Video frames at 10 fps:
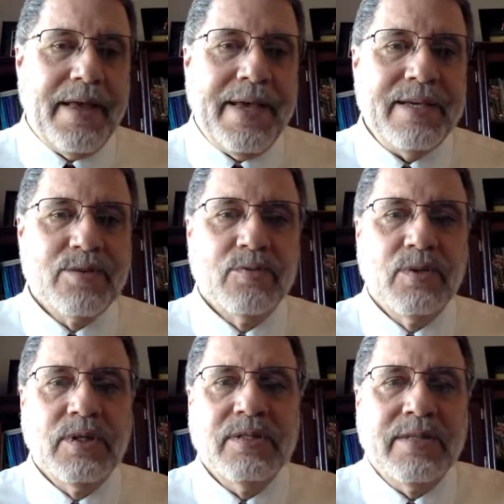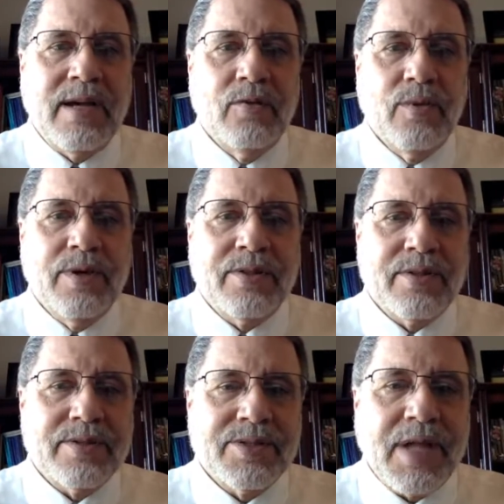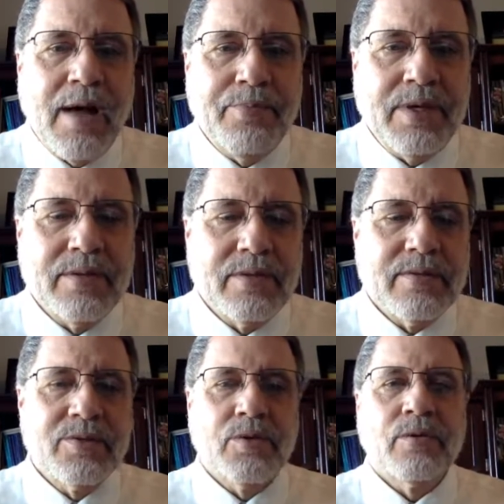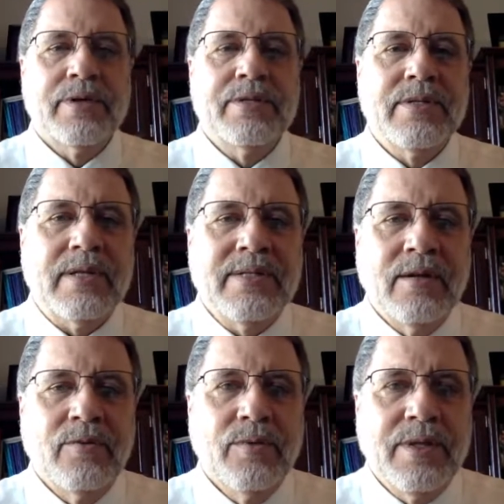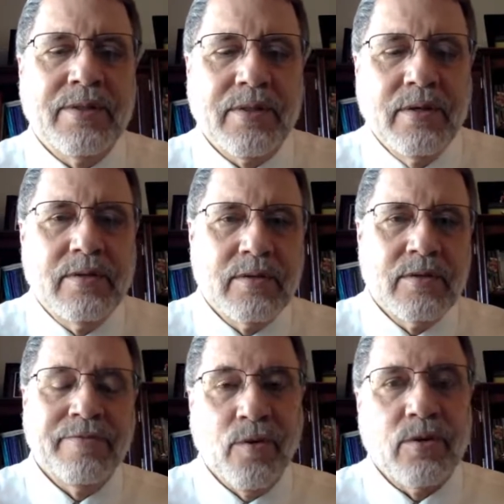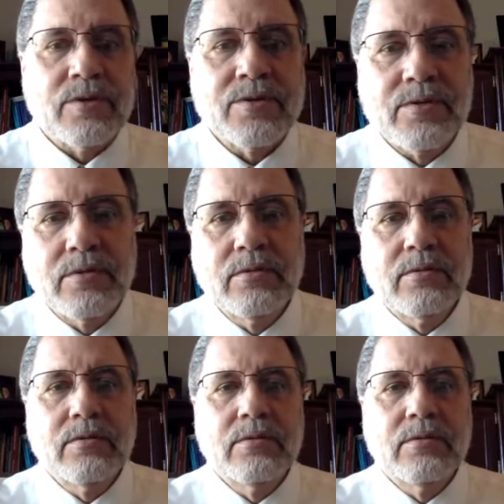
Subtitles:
Hazelwood dealt with stopping stories that dealt with divorce.